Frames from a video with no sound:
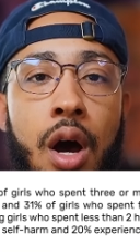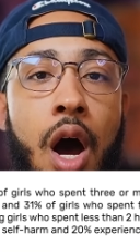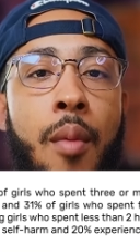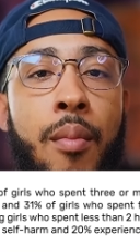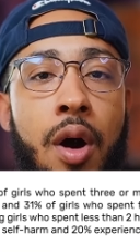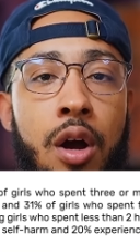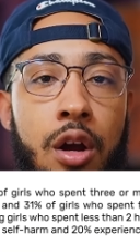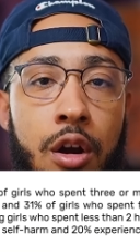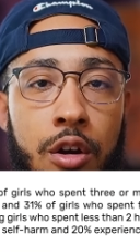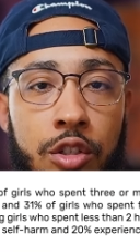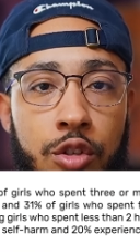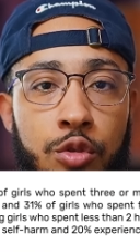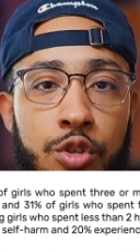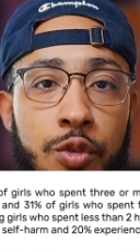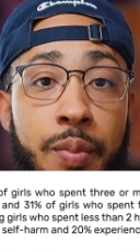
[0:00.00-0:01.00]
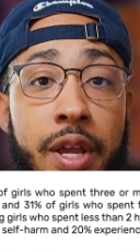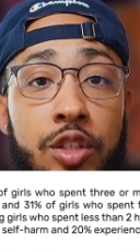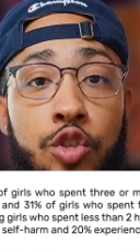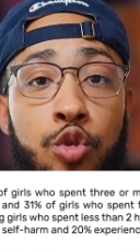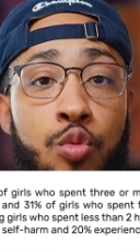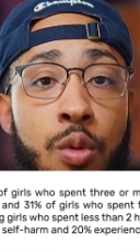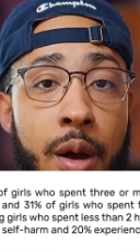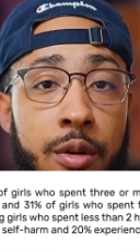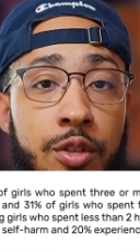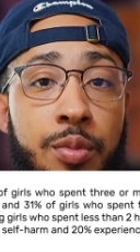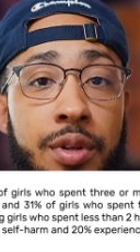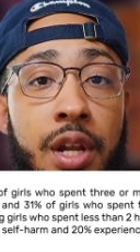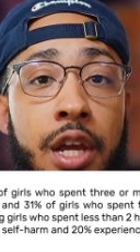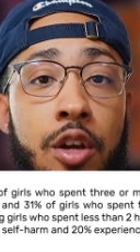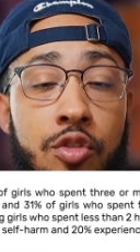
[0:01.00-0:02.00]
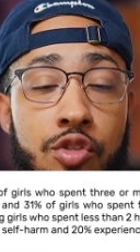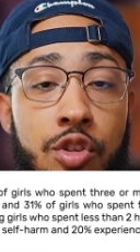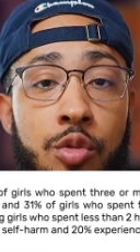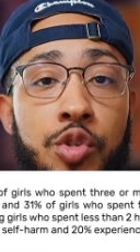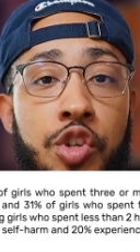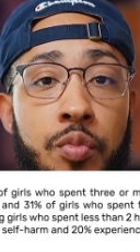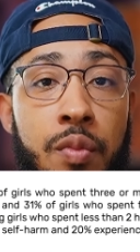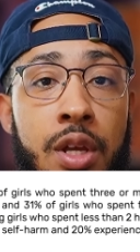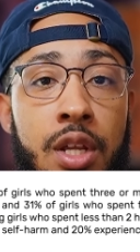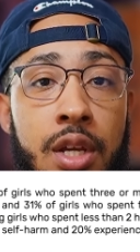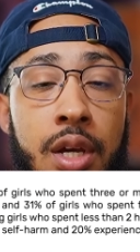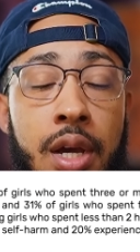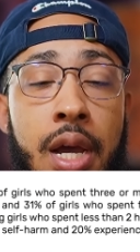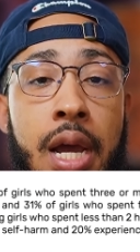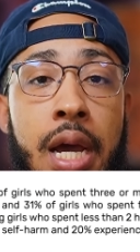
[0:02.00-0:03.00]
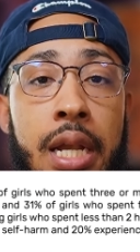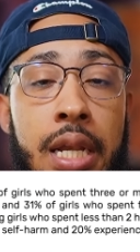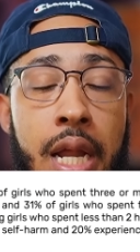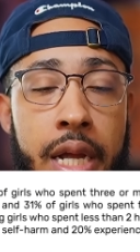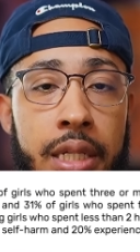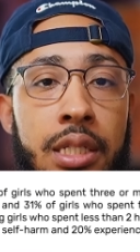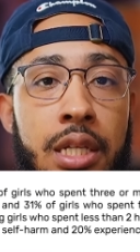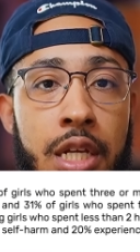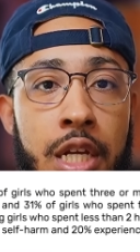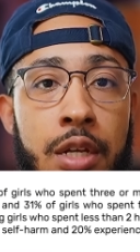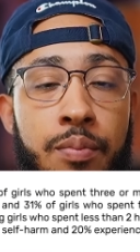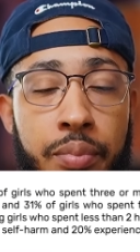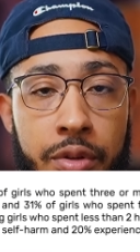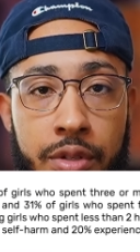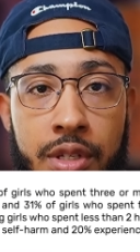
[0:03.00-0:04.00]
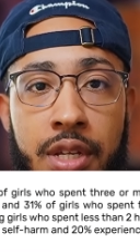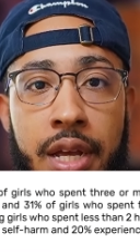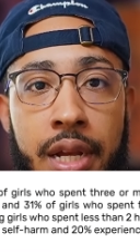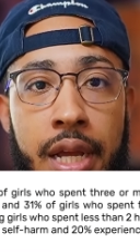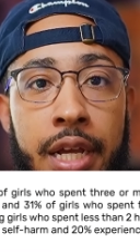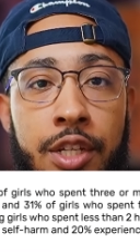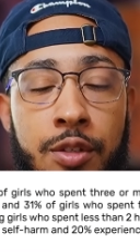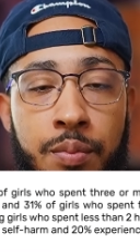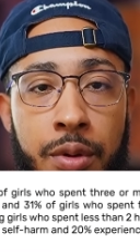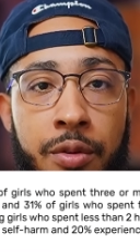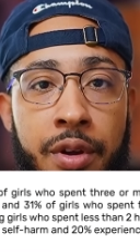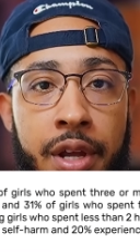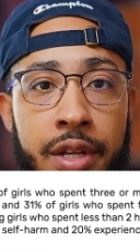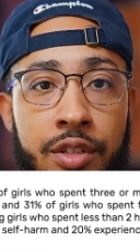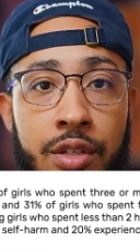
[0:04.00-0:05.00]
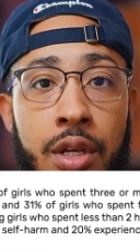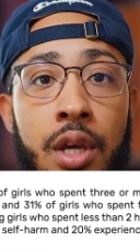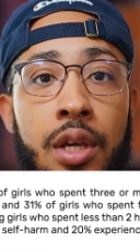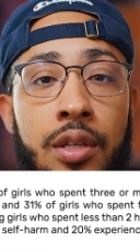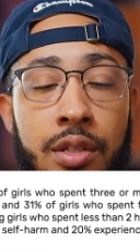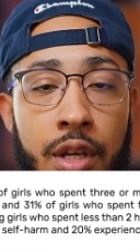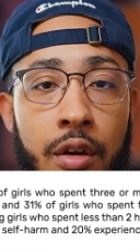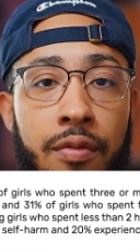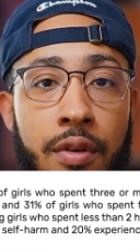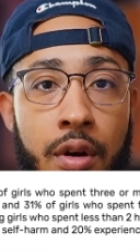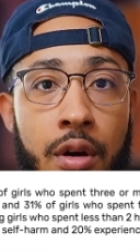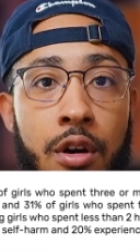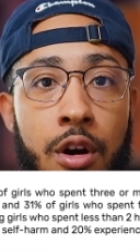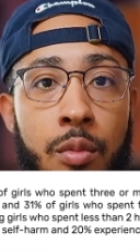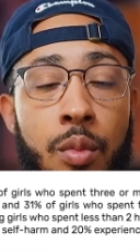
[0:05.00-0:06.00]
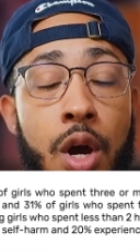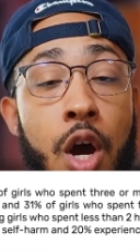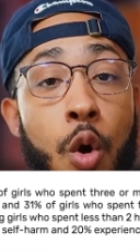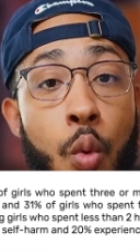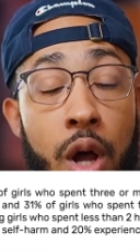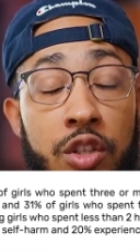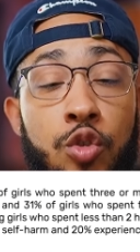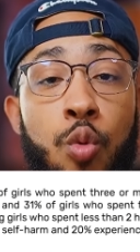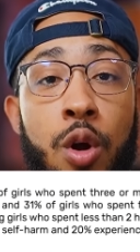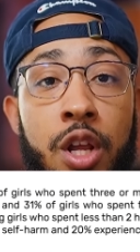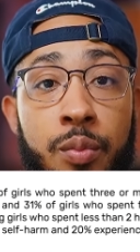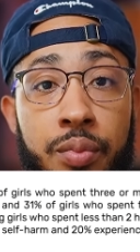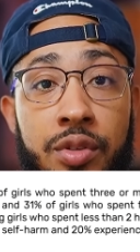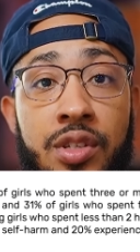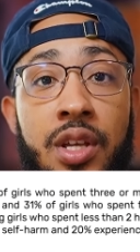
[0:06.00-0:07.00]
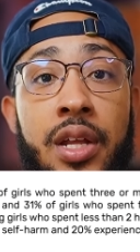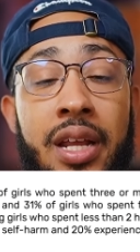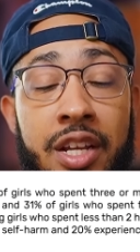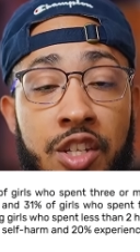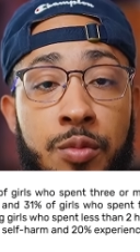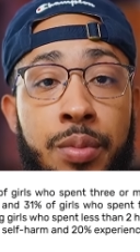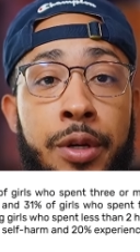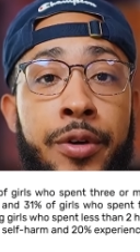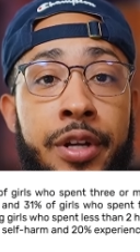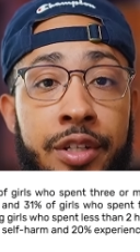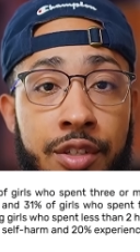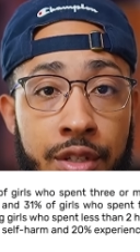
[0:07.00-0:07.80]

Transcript: Among girls who spent two hours per day on social media, 19% experience self harm, while 20% experience